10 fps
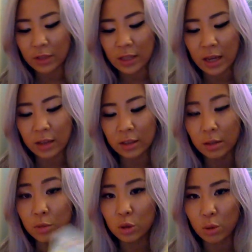to take
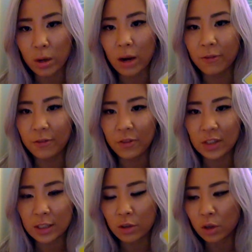some sort of
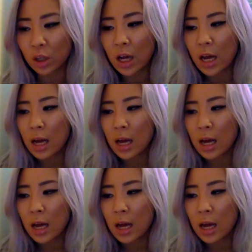physical